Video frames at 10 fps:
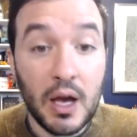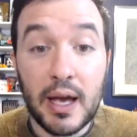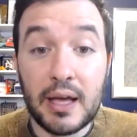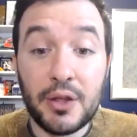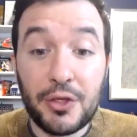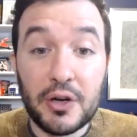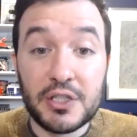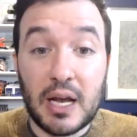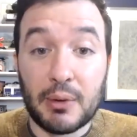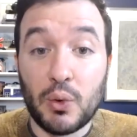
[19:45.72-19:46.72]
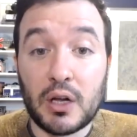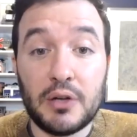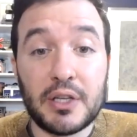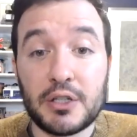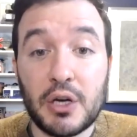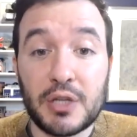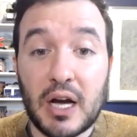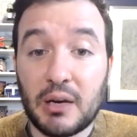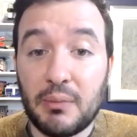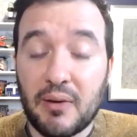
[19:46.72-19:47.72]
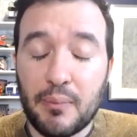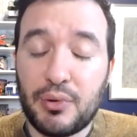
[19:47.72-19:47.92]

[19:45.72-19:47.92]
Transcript: In the third segment, I want to close out the show talking about